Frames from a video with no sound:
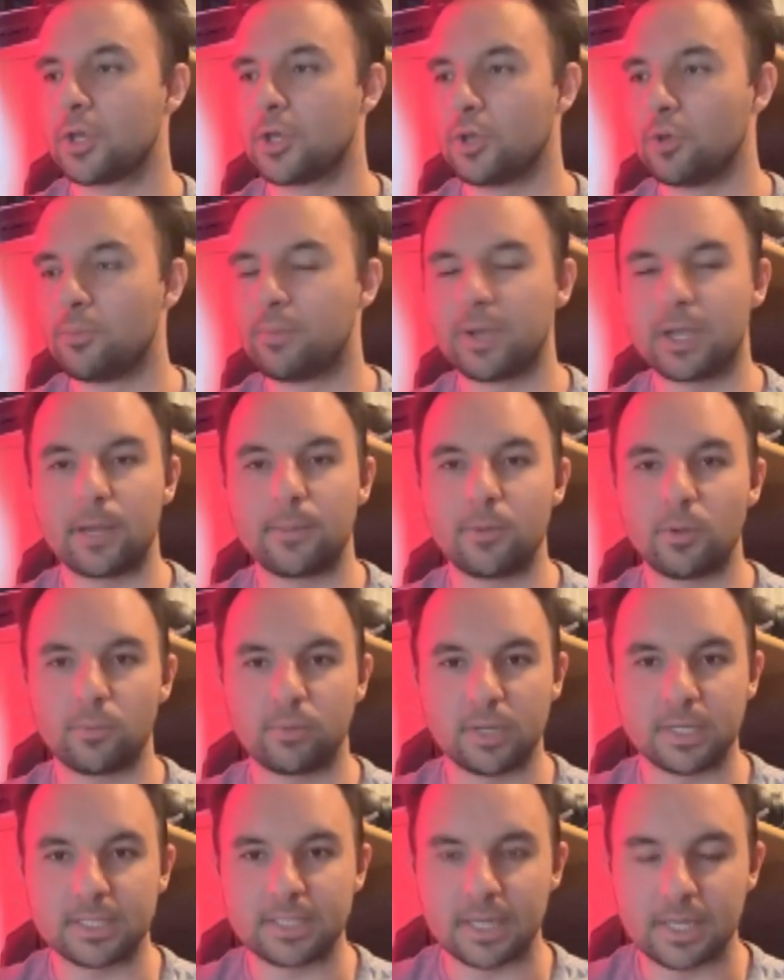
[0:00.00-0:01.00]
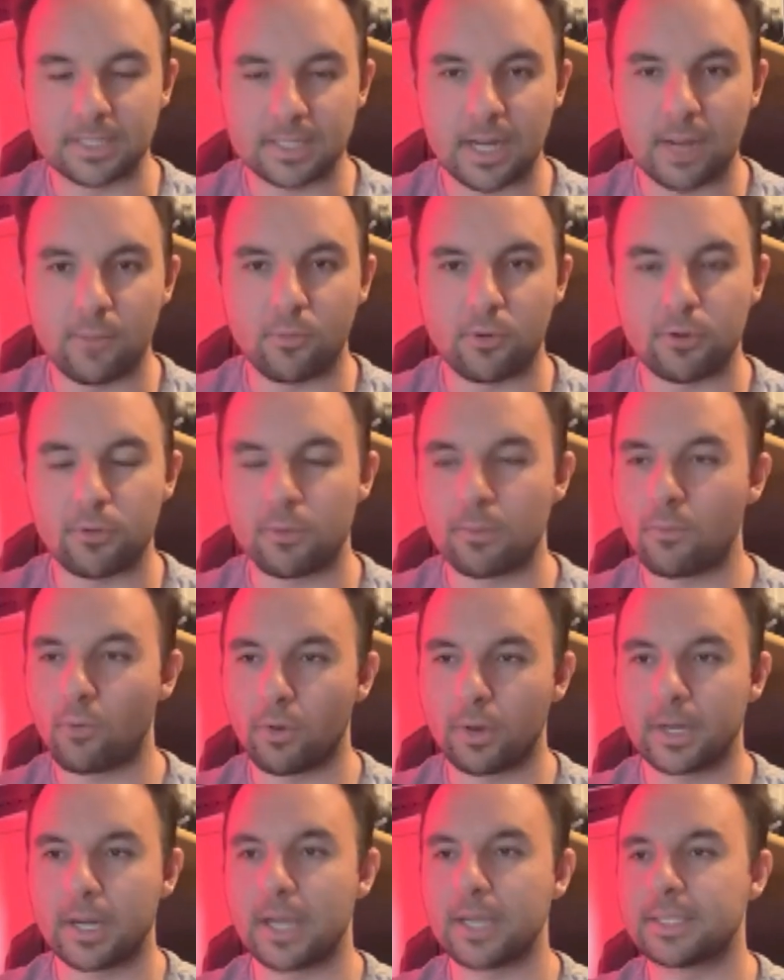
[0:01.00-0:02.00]
You pick up your playset of Time Rendering
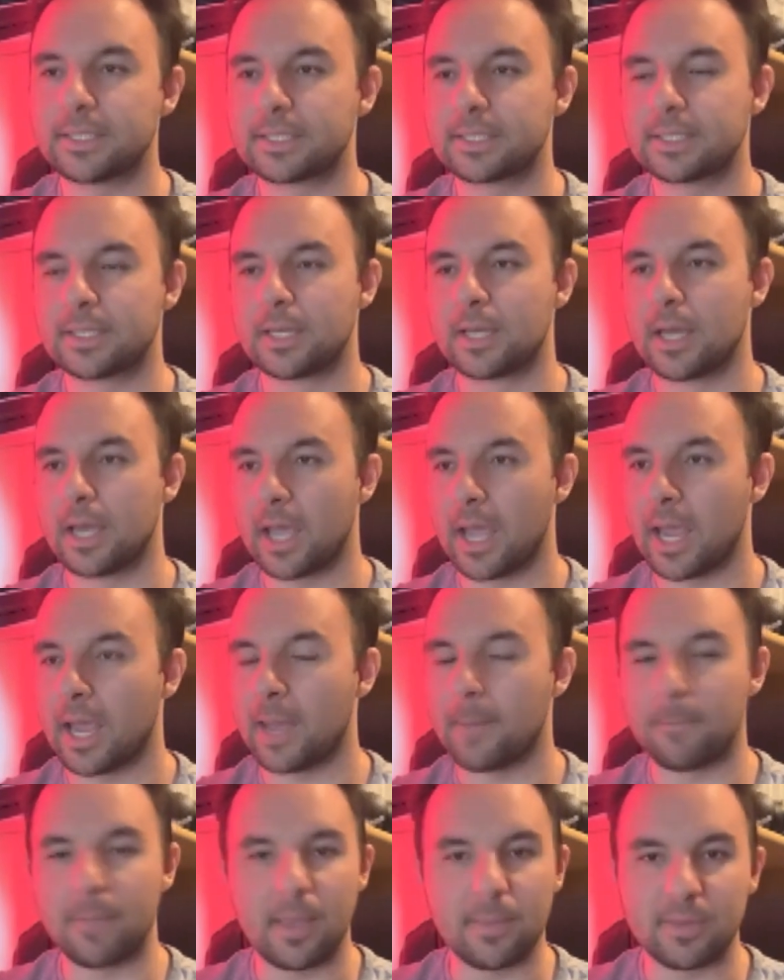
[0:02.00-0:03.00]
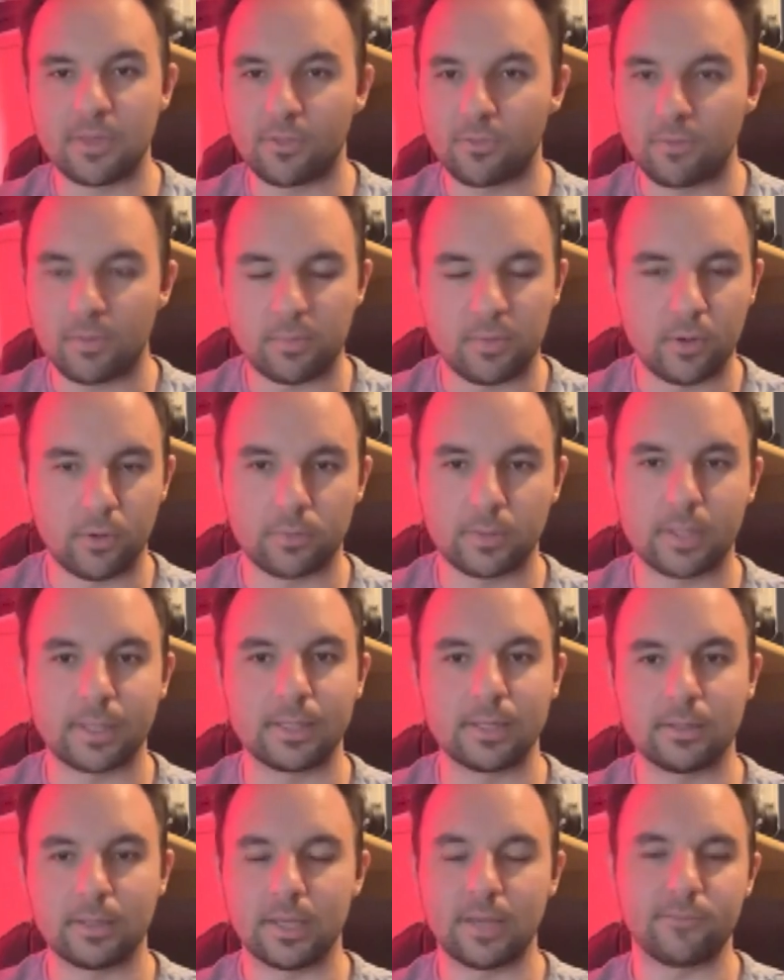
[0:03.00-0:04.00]
Morganites and maybe three Purely
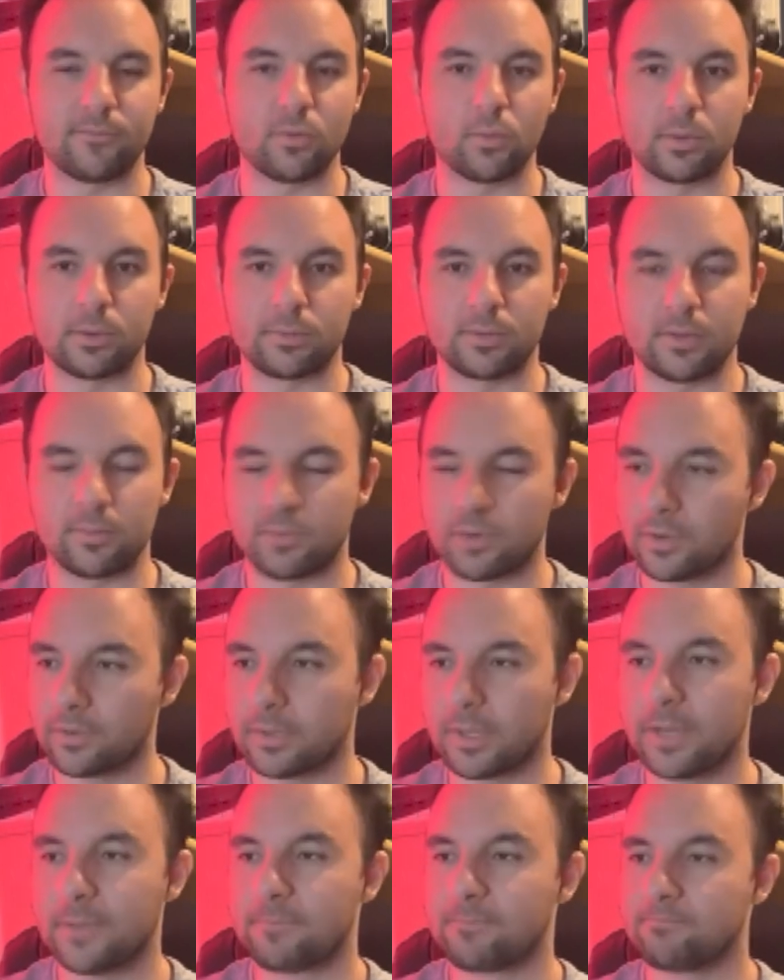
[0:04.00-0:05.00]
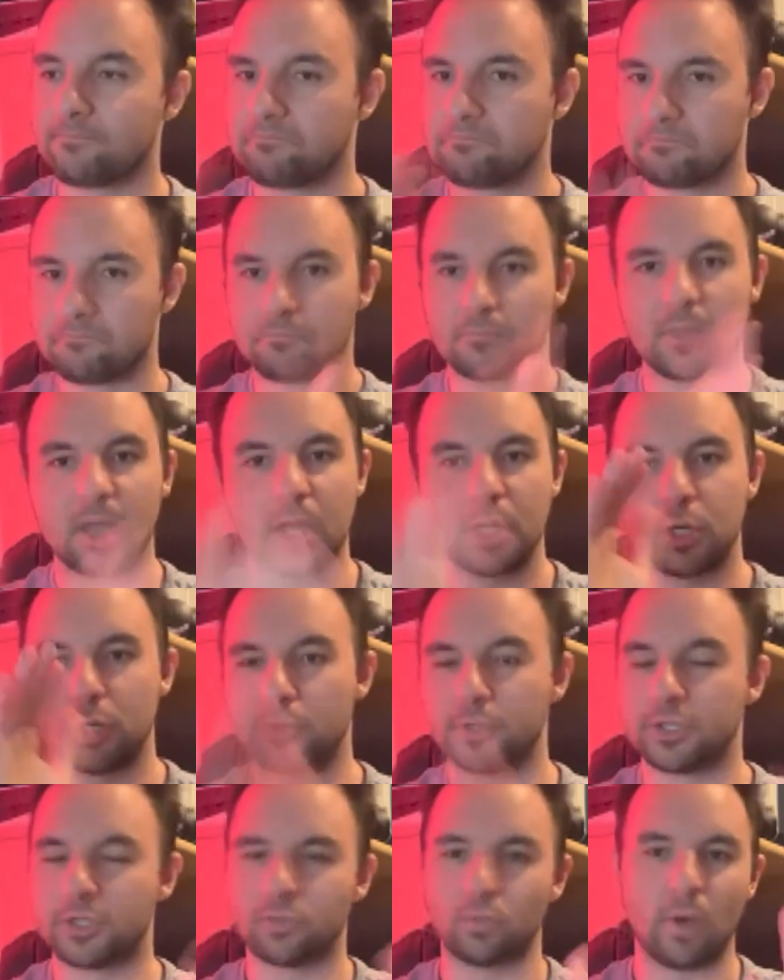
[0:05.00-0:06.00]
Lily if you want to play Purely, and
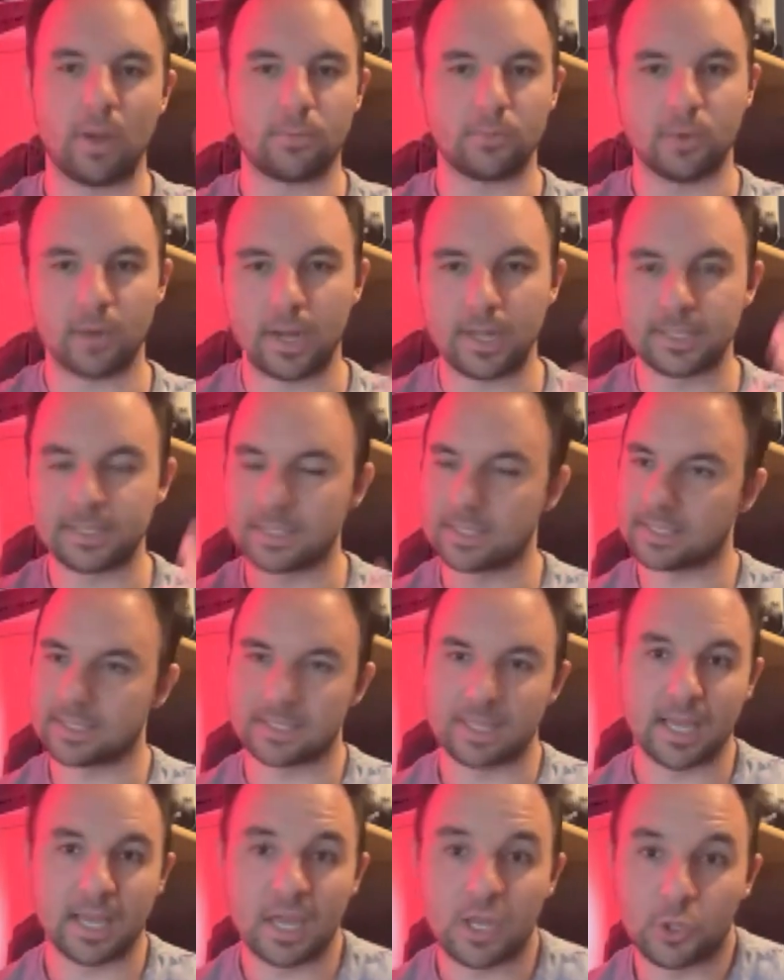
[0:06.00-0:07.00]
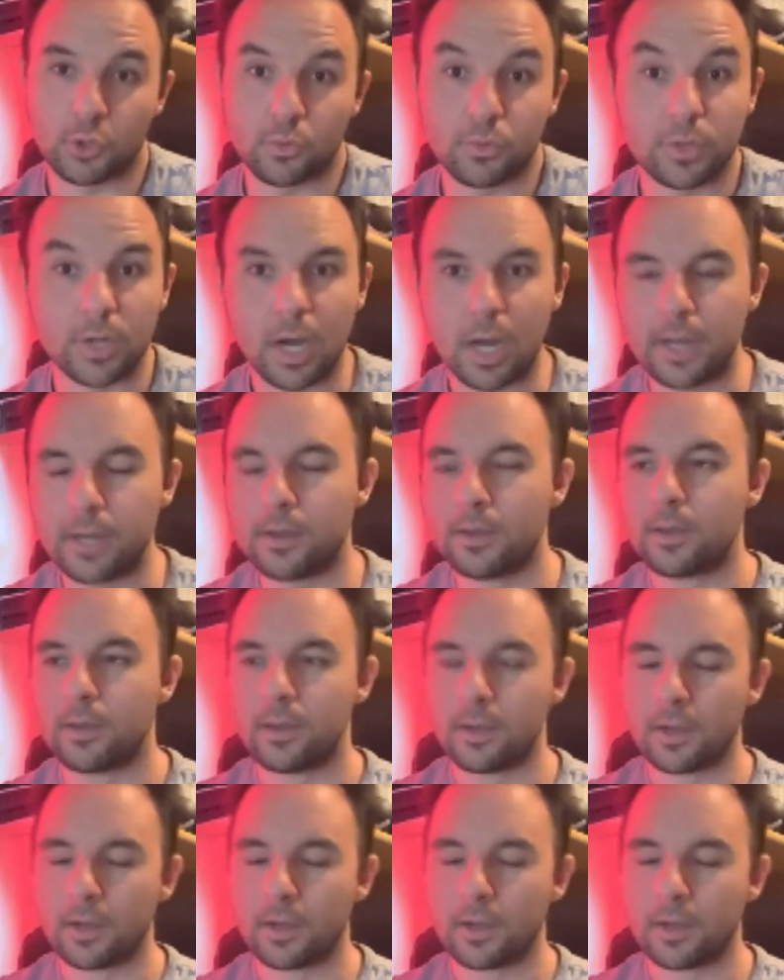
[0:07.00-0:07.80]
you just wipe your hands of the set and you're done.